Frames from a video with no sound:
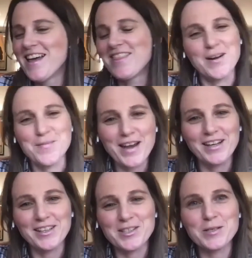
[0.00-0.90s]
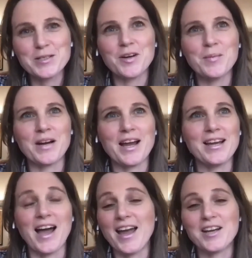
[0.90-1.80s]
There are many to choose from, but I
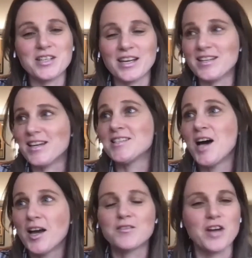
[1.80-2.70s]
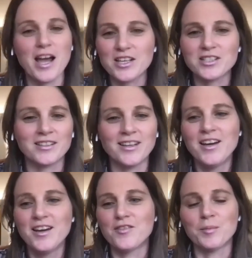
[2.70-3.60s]
actually get a ton of traction
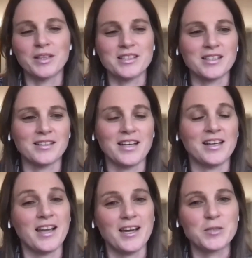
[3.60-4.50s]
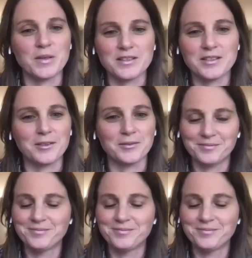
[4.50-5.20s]
from LinkedIn and engagement. So